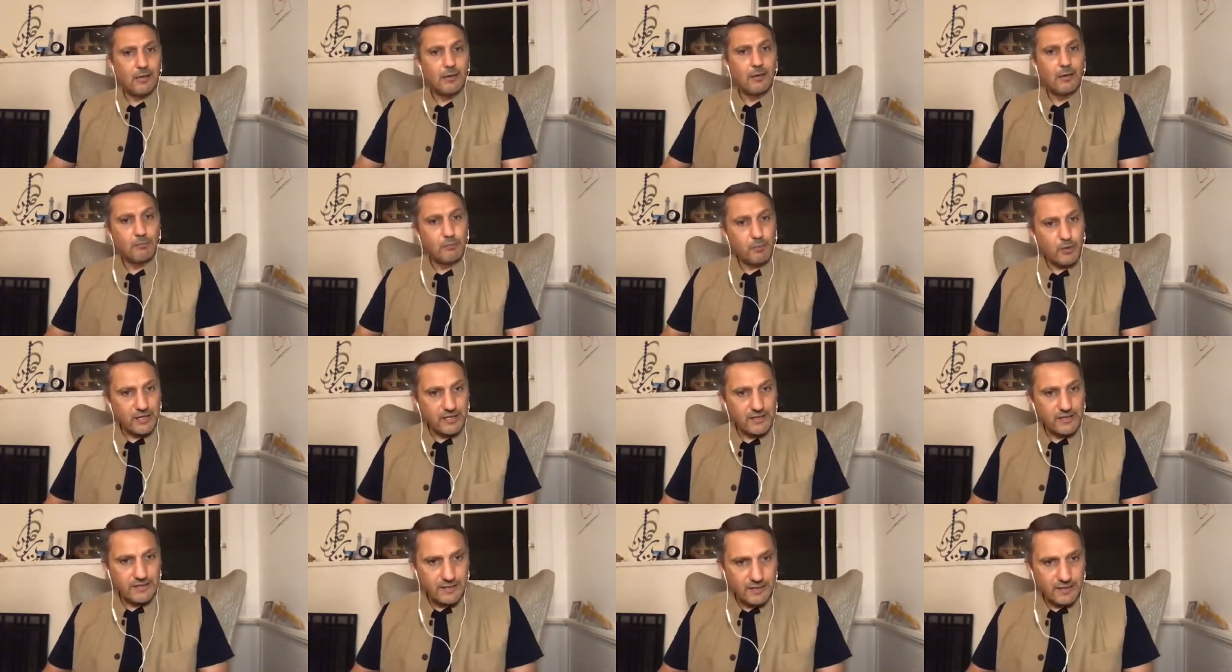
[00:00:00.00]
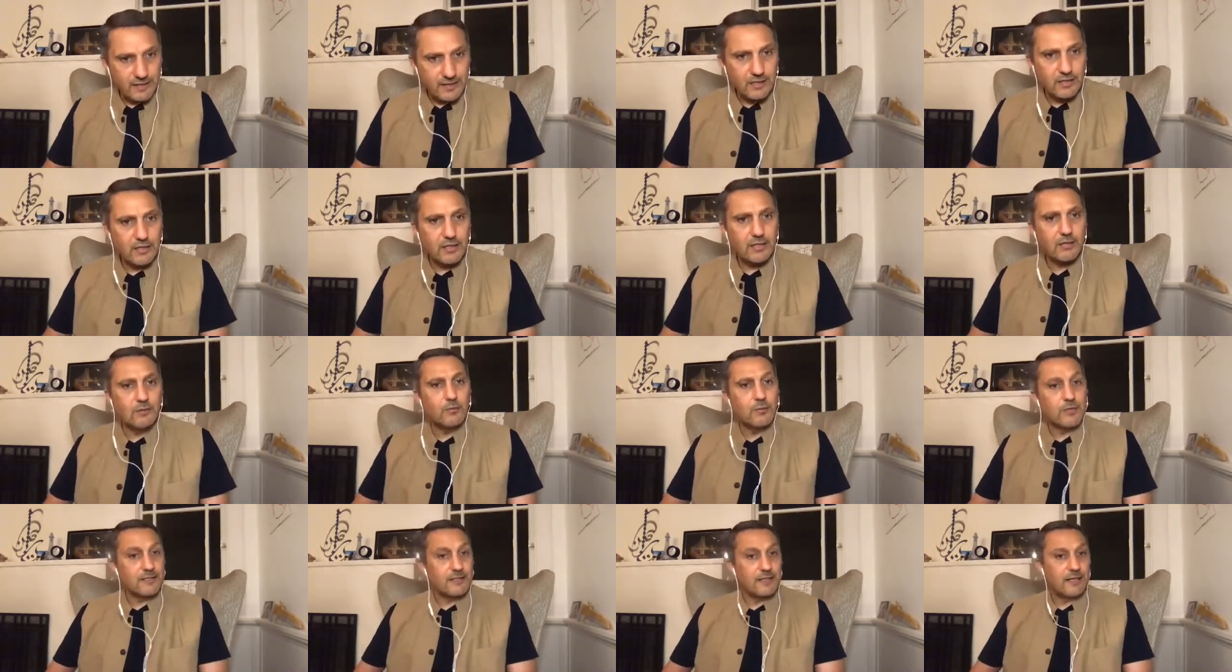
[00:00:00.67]
brings in
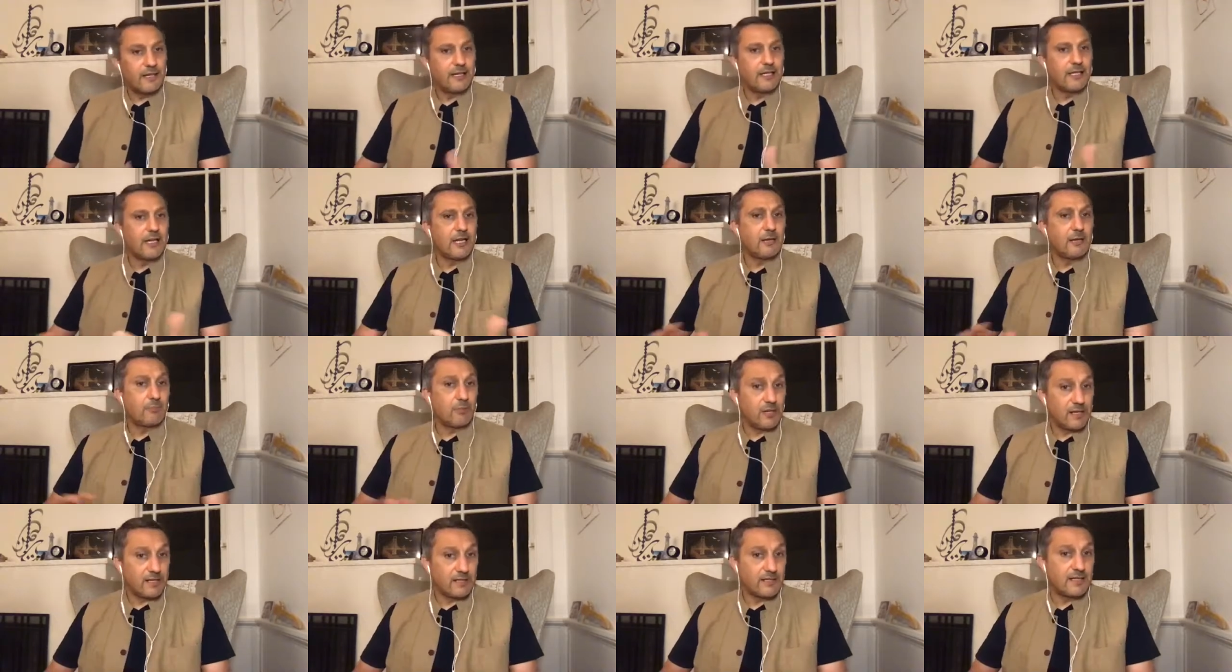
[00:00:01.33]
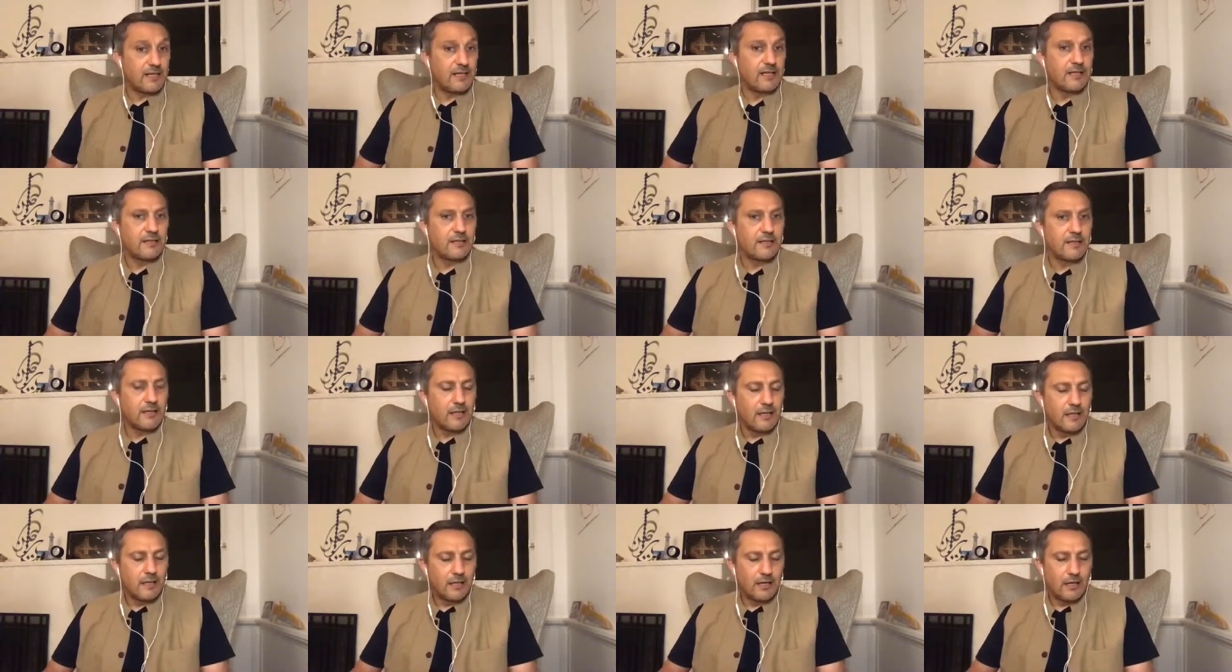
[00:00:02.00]
Edward Said and brings in
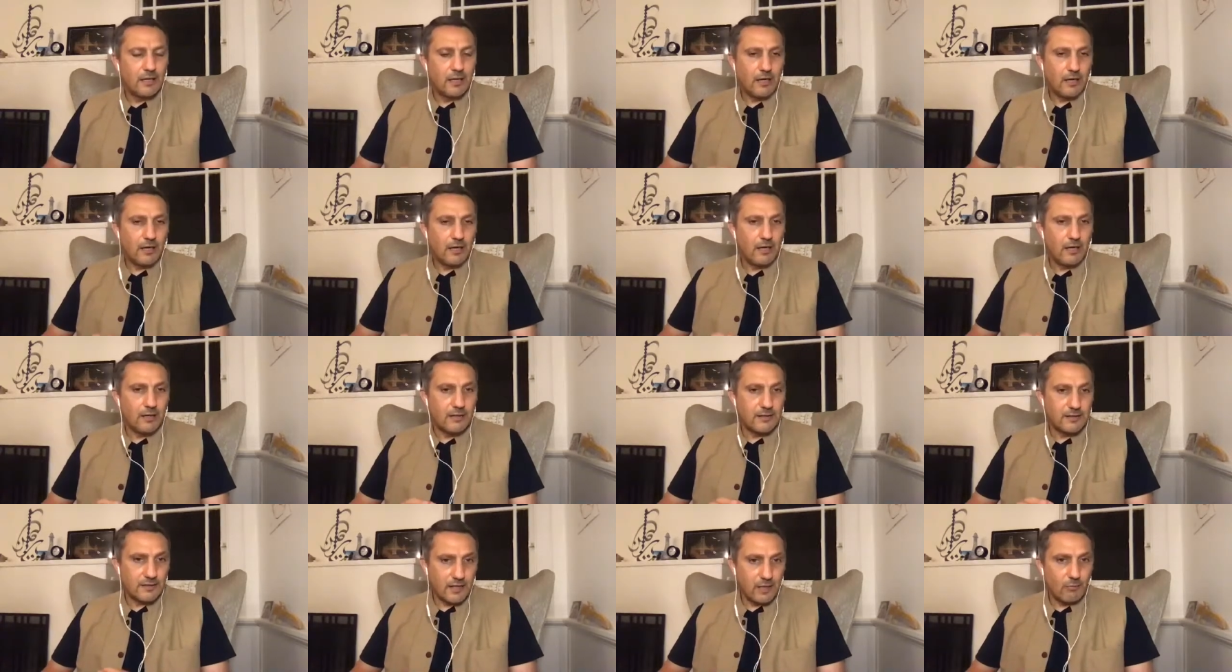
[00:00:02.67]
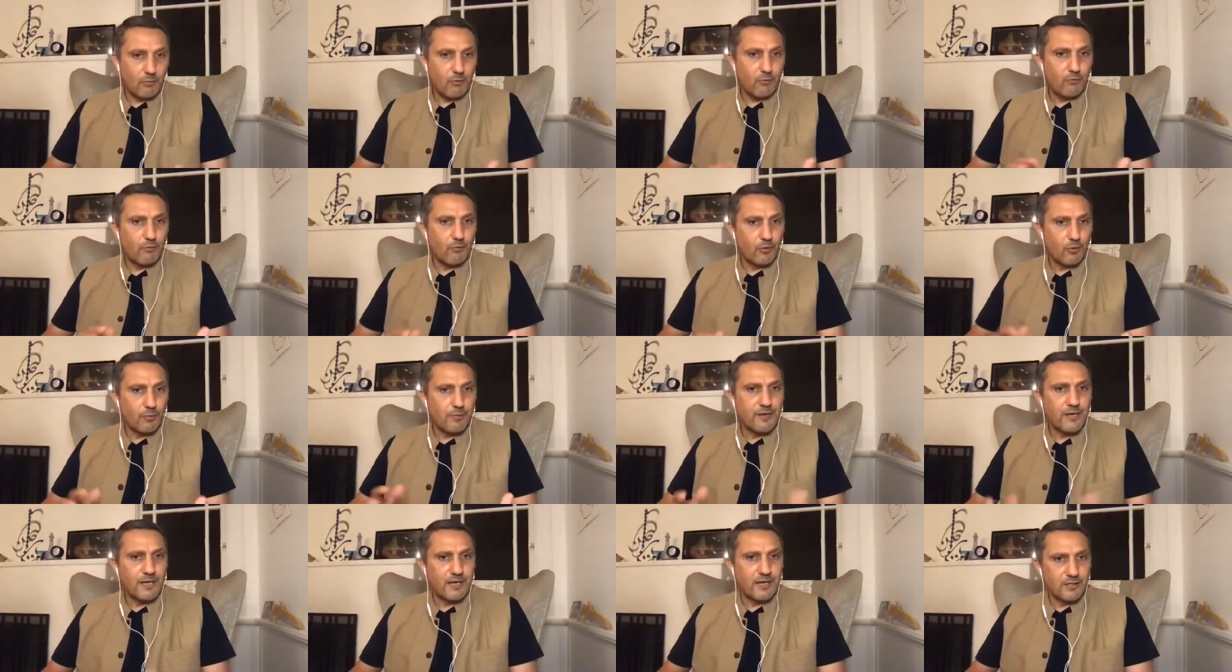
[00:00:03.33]

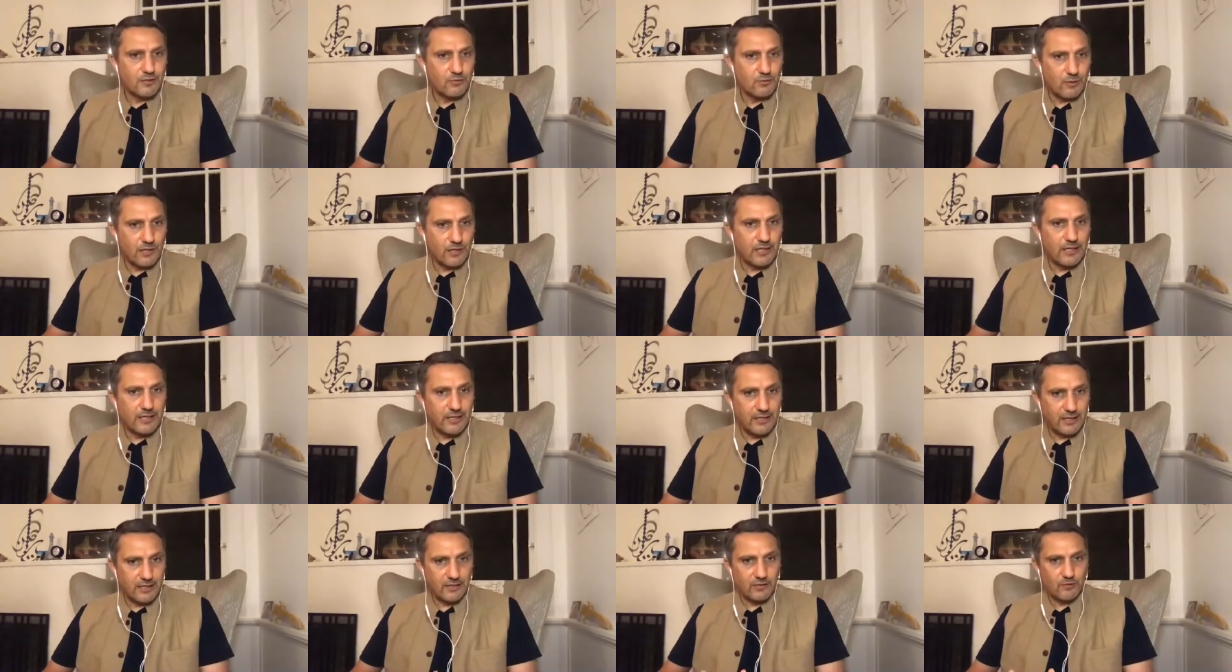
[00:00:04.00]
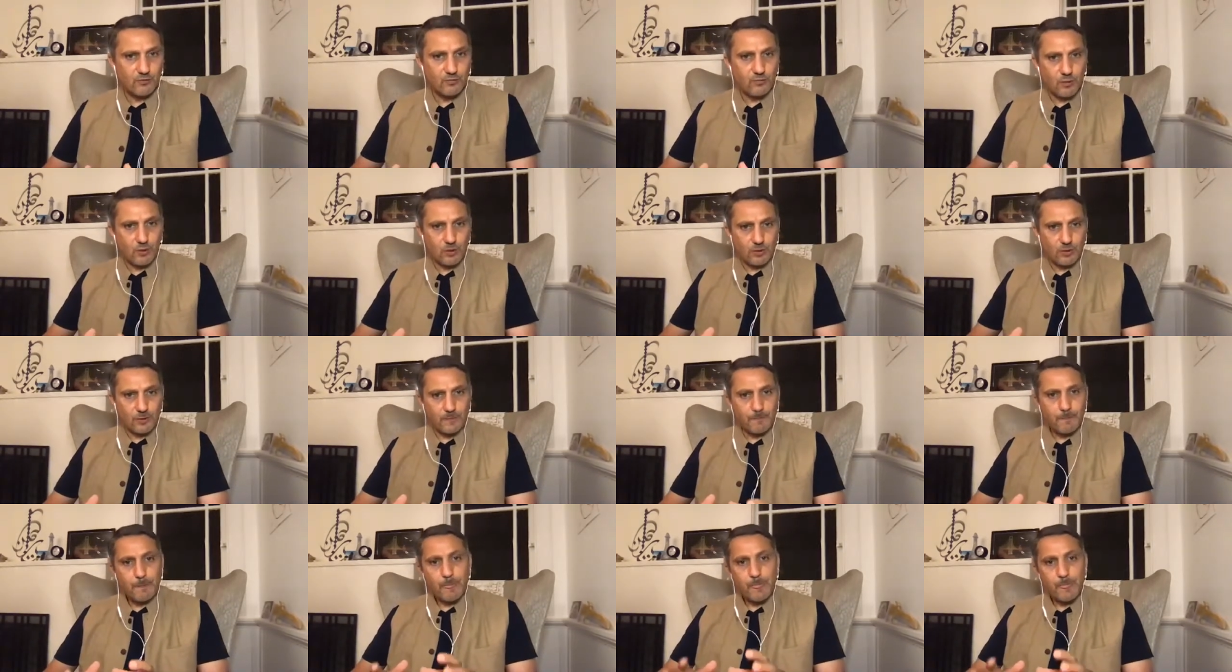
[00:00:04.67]
Islamophobia as well in his work.